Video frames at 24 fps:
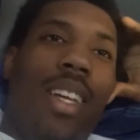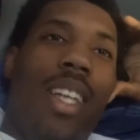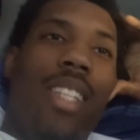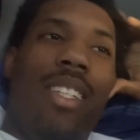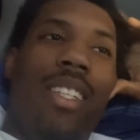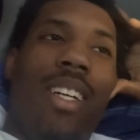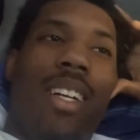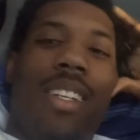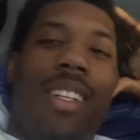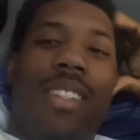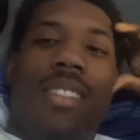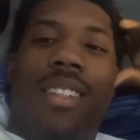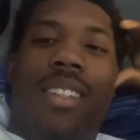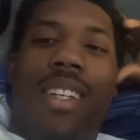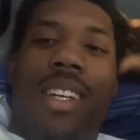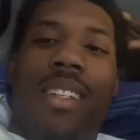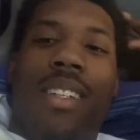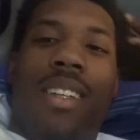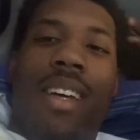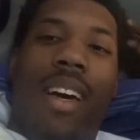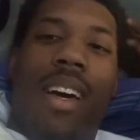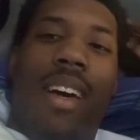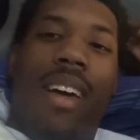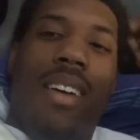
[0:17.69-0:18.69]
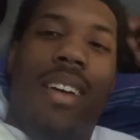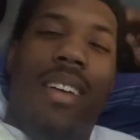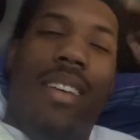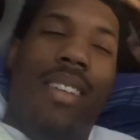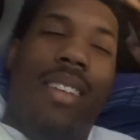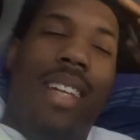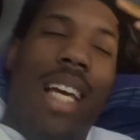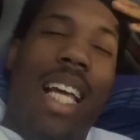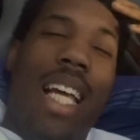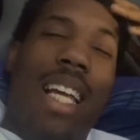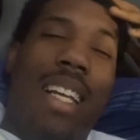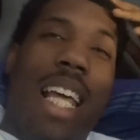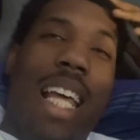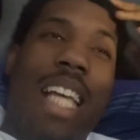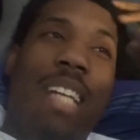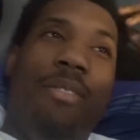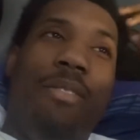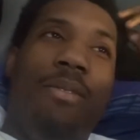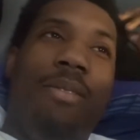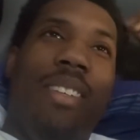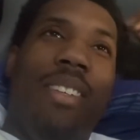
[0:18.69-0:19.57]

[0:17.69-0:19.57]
trying to say that they